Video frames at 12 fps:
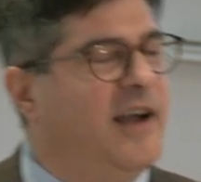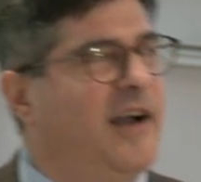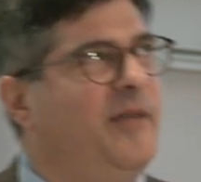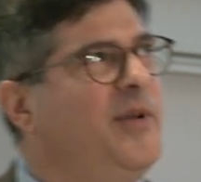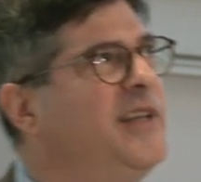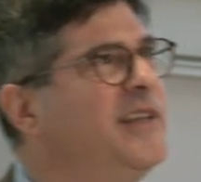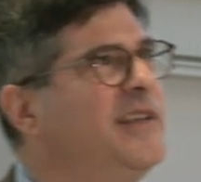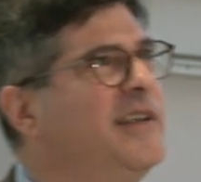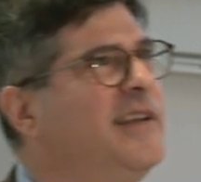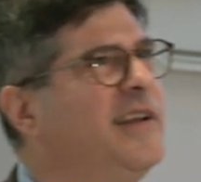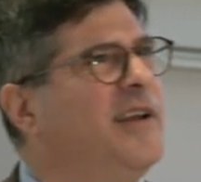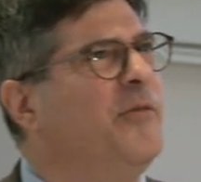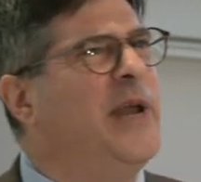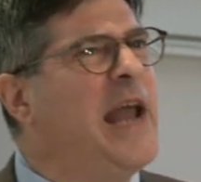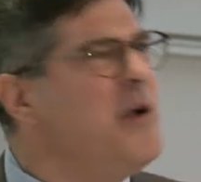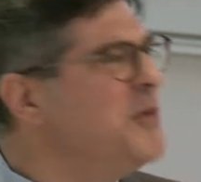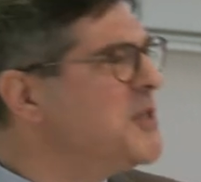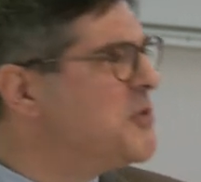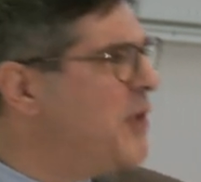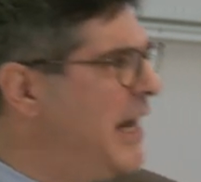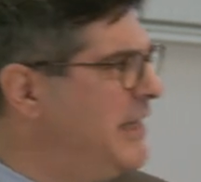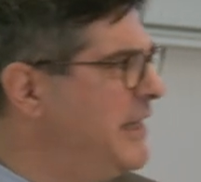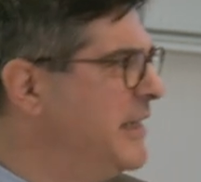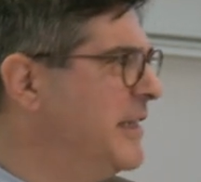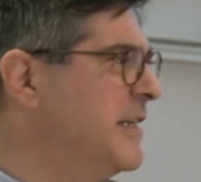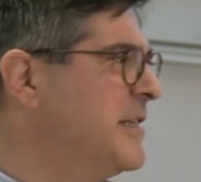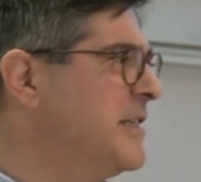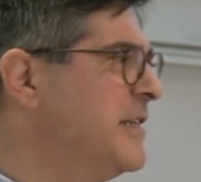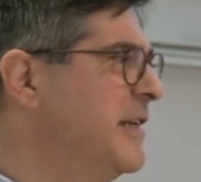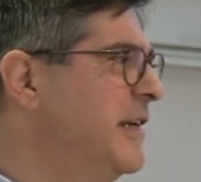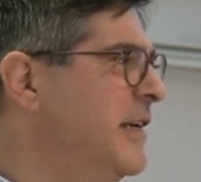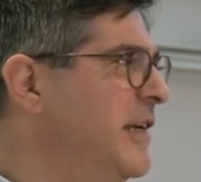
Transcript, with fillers: I mean, when I was writing this,